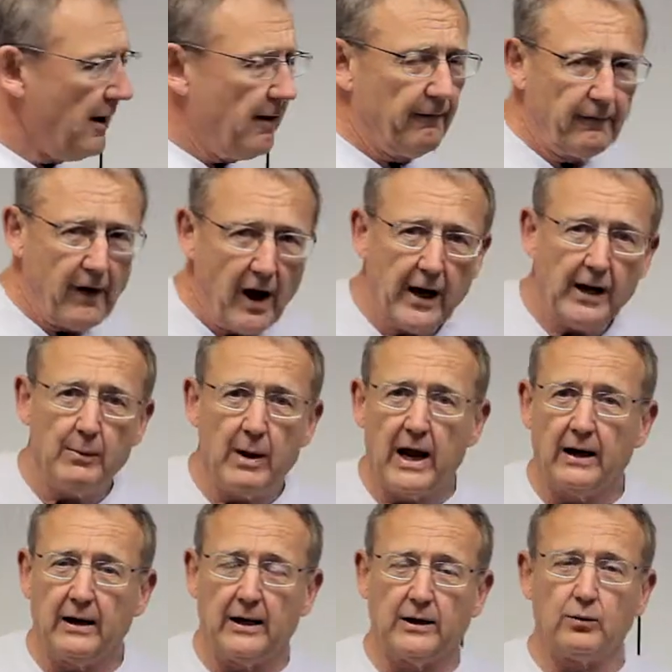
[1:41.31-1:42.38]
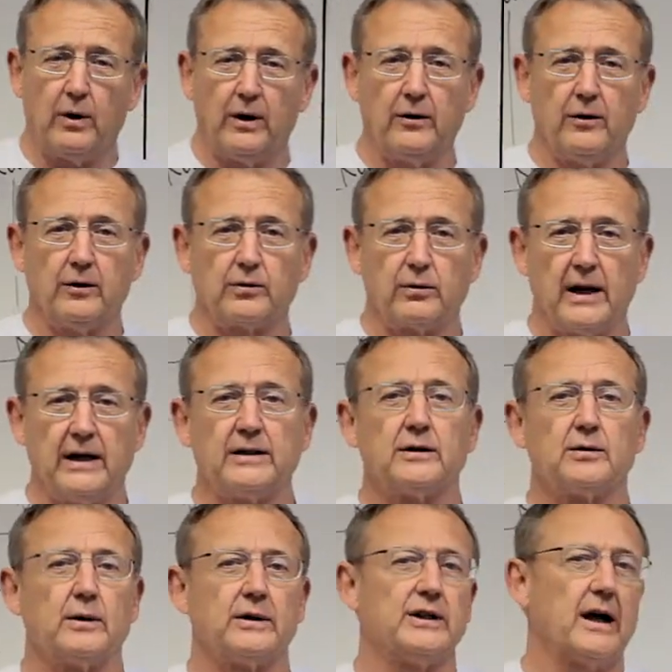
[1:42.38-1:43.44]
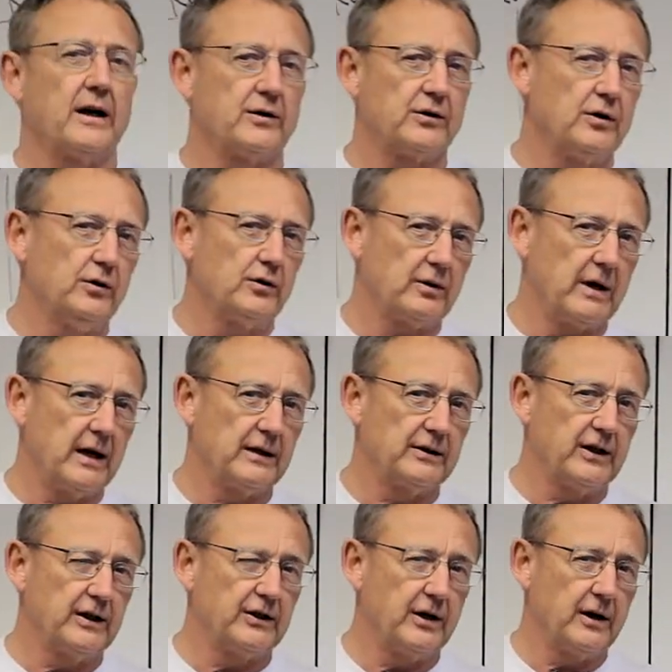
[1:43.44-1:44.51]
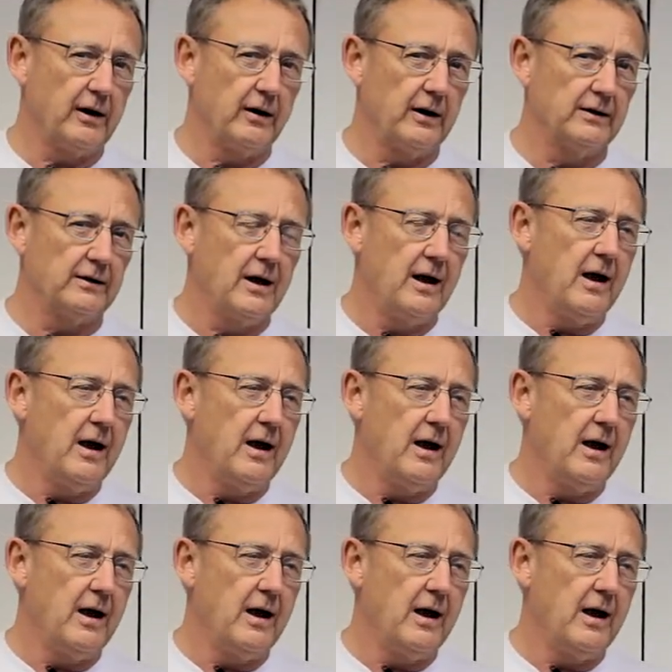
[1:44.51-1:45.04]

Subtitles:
Vineman is one of those races which has 2 transition areas.